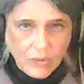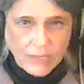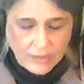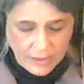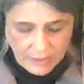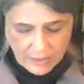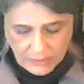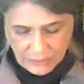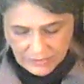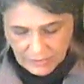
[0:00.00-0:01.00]
where
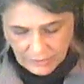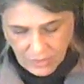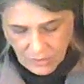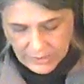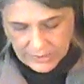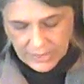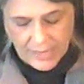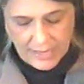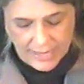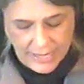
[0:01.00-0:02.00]
they're going.
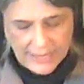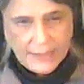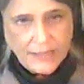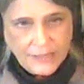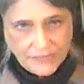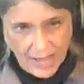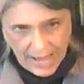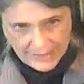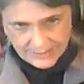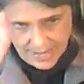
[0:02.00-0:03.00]
And it is
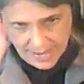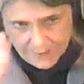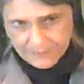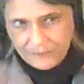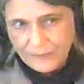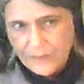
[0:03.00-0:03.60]
high time.